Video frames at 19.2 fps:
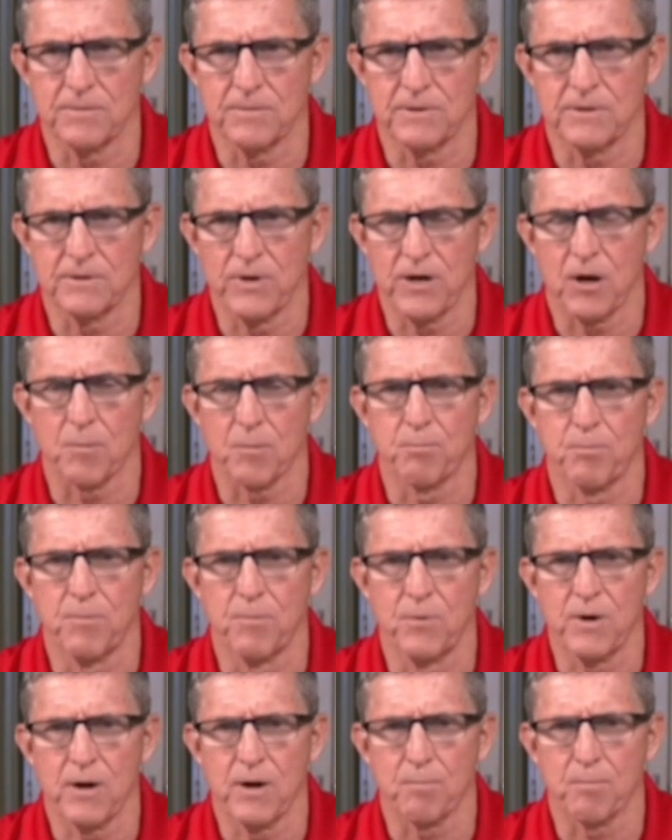we
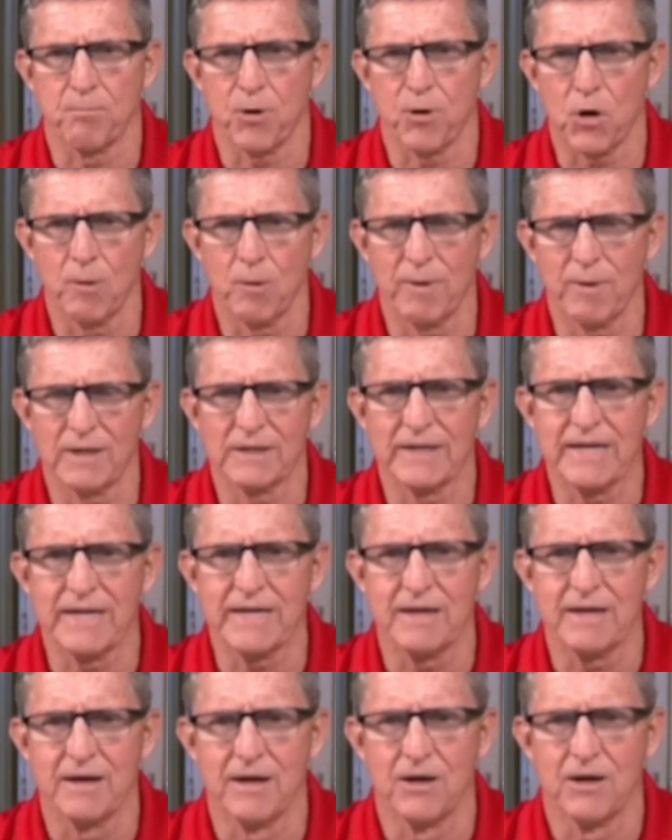are
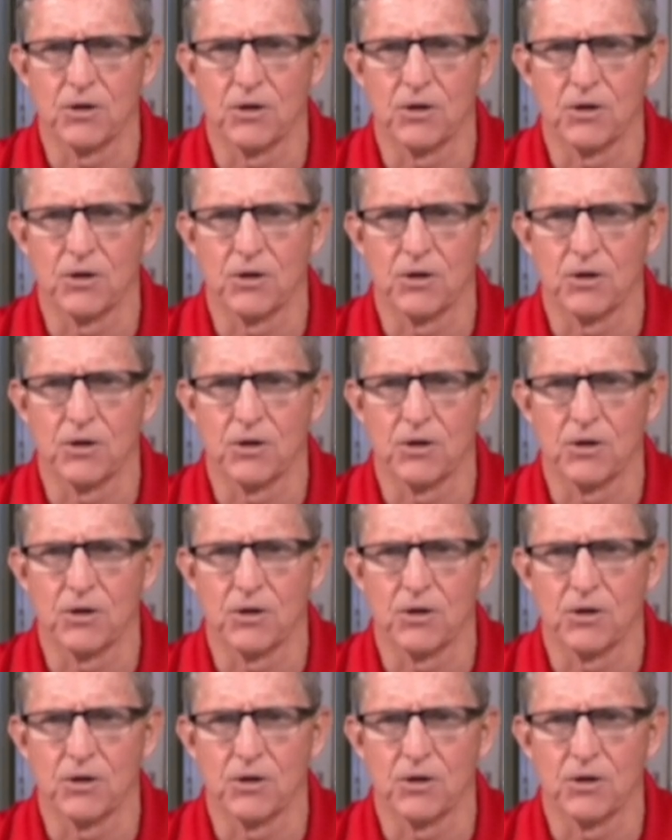permanently